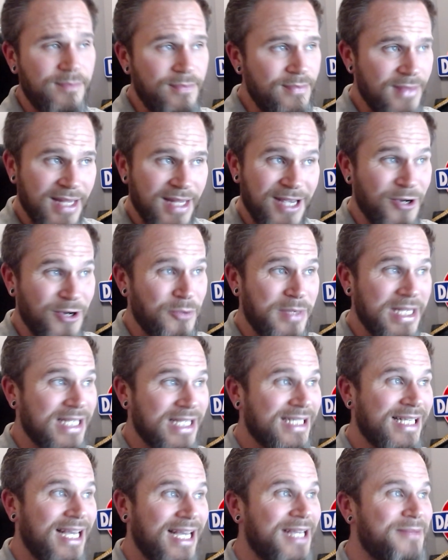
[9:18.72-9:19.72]
It will be
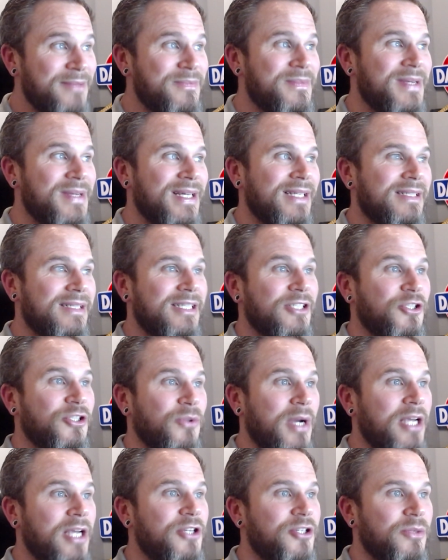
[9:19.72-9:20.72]
the same
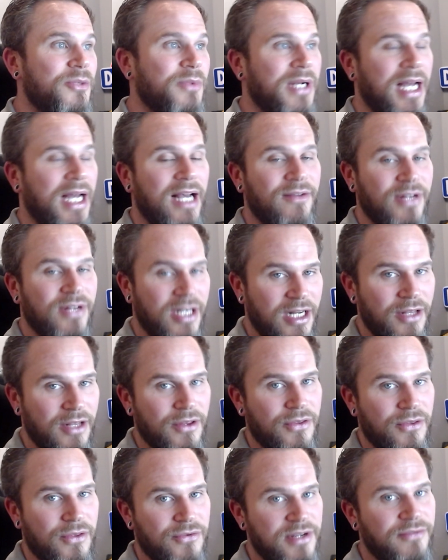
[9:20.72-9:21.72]
situation we'll have in
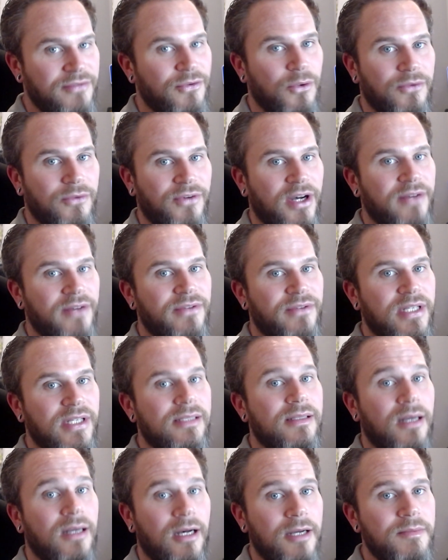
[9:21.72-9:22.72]
another 3, 4, 5 years'
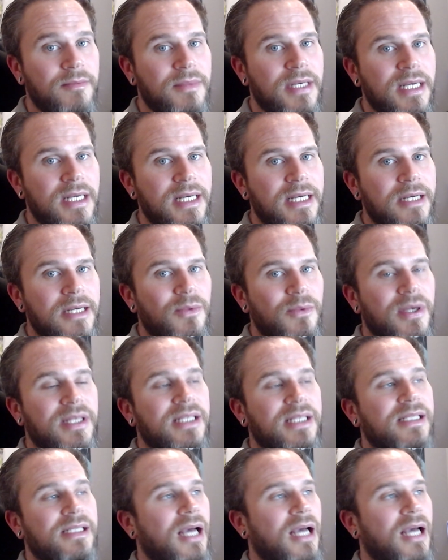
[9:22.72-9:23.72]
time, where
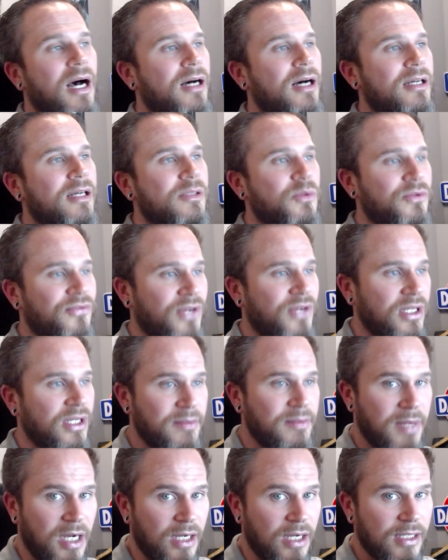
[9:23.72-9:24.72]
these cars will flood
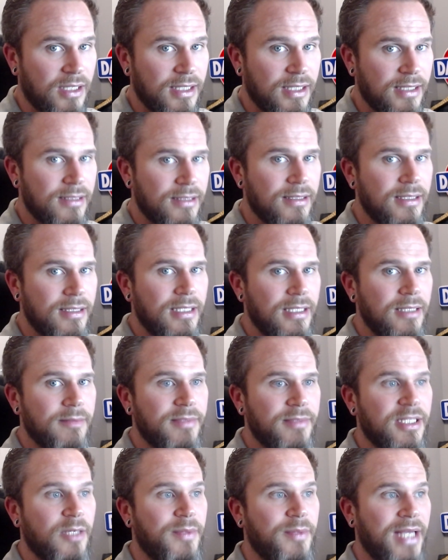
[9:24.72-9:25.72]
the market,
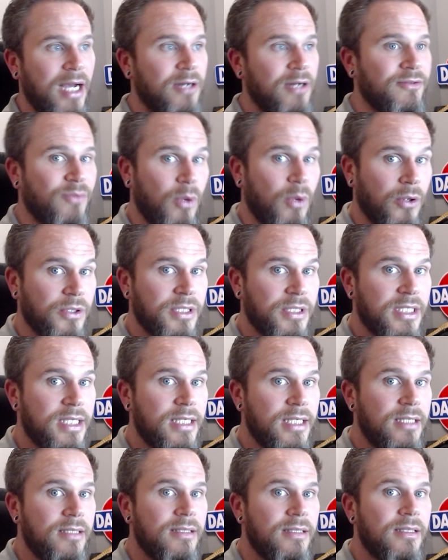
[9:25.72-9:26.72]
but they'll be out of
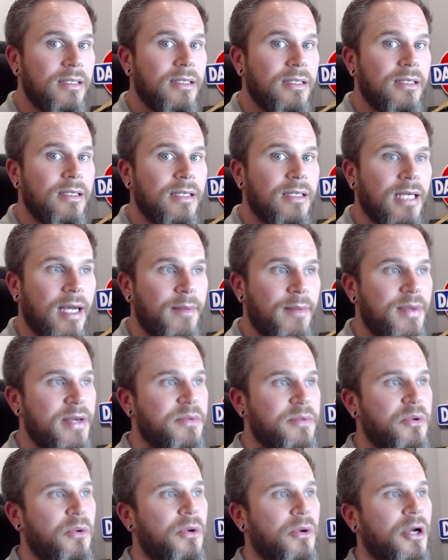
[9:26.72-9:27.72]
warranty, and
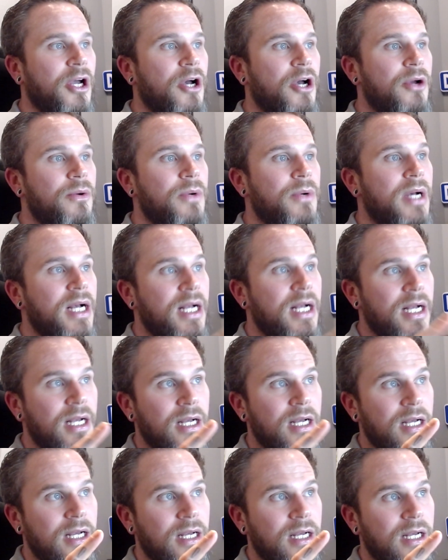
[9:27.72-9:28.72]
people will go,
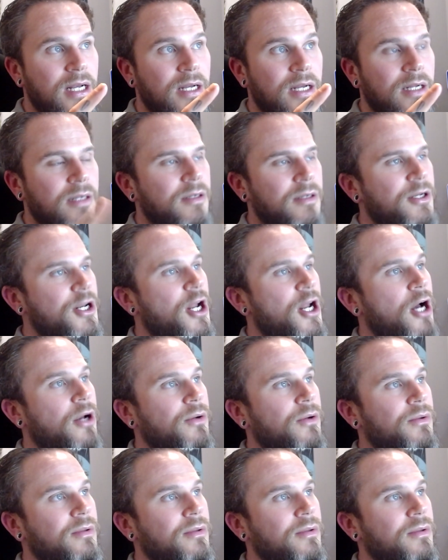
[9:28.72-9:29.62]
no,